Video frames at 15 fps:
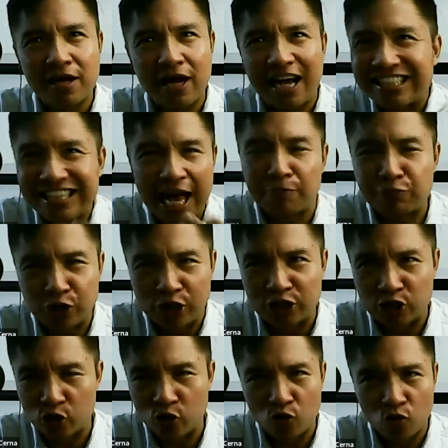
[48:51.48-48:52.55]

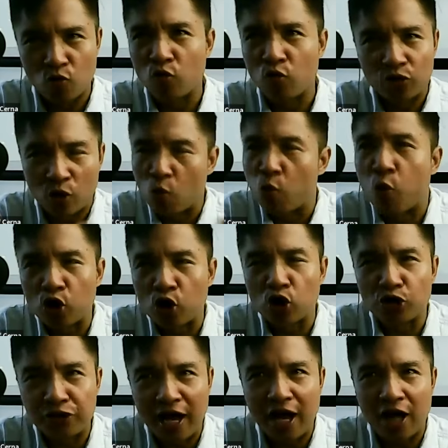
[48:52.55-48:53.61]
adapted to the
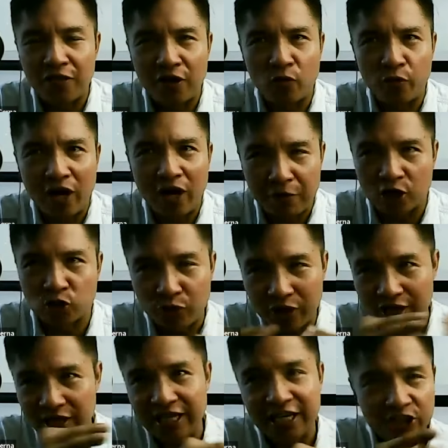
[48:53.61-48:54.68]
world now than we are, because
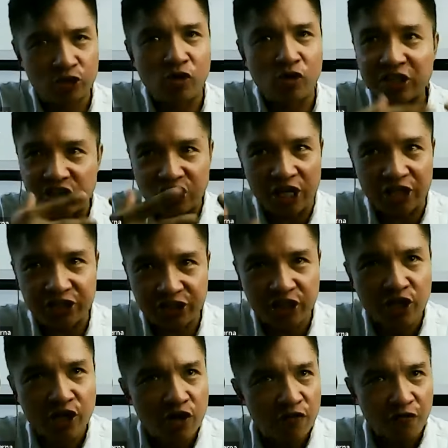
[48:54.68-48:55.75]
we needed to adjust
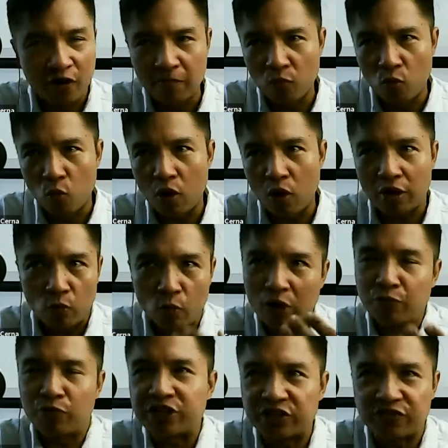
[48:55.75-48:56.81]
from
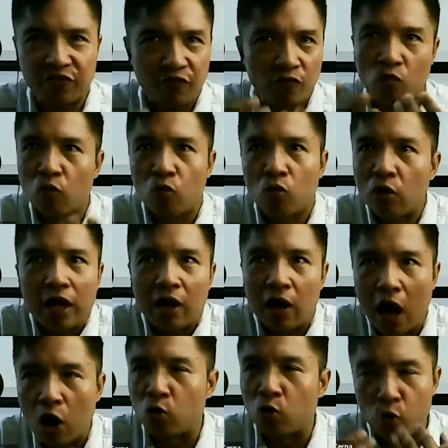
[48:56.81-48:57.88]
what was
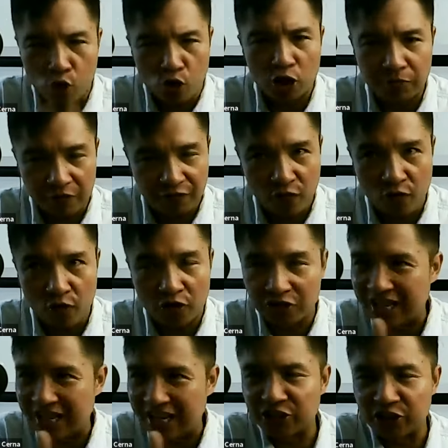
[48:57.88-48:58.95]
our world before
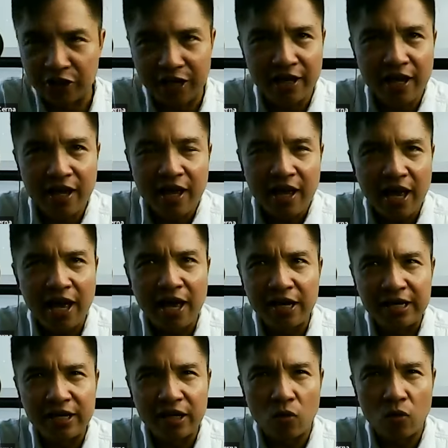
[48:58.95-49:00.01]
the internet
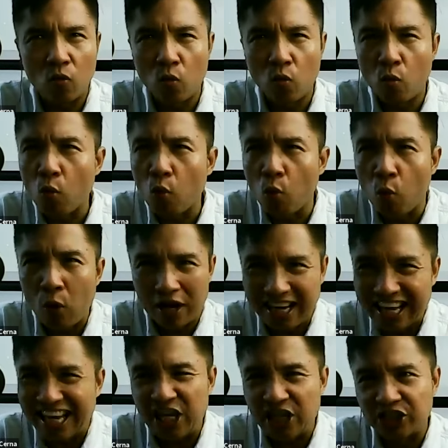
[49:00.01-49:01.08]
and what
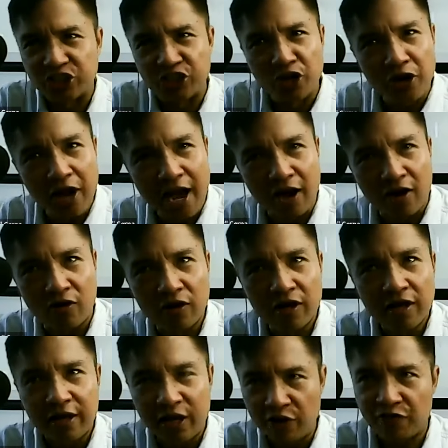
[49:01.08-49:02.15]
it is now.
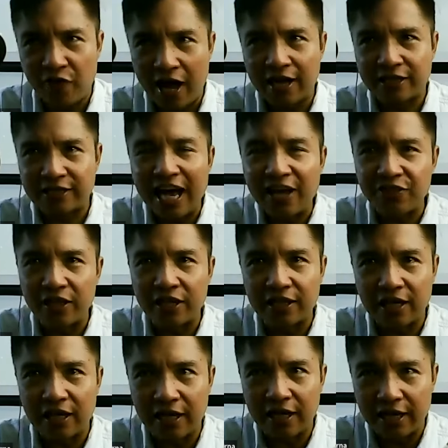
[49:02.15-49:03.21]
In fact, I think
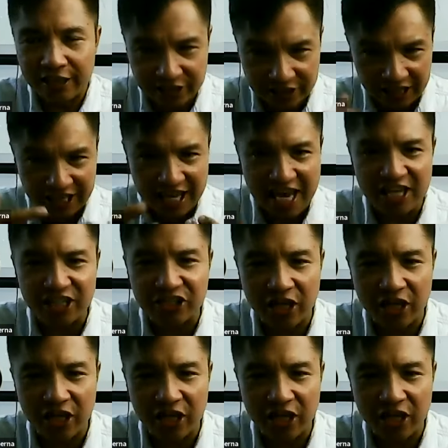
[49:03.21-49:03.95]
it's the kids